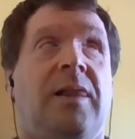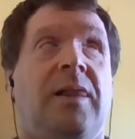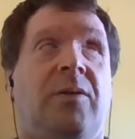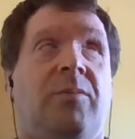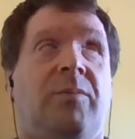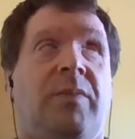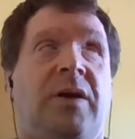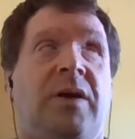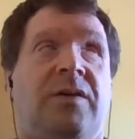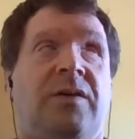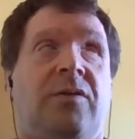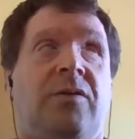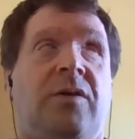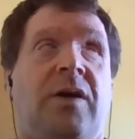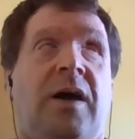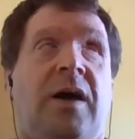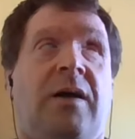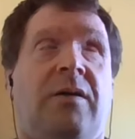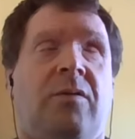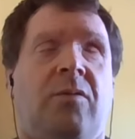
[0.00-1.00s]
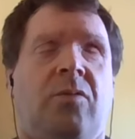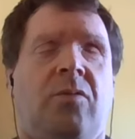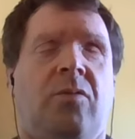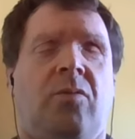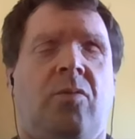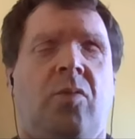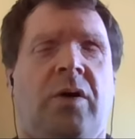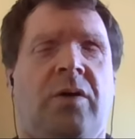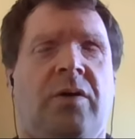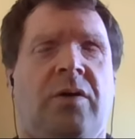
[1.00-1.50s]
it means you get
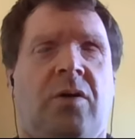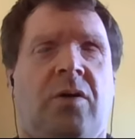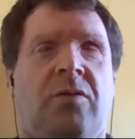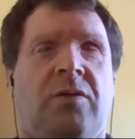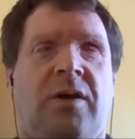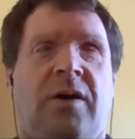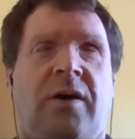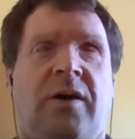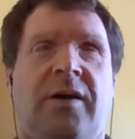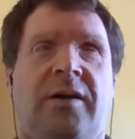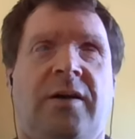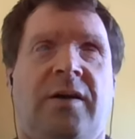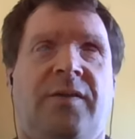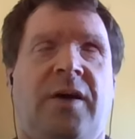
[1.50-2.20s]
one long line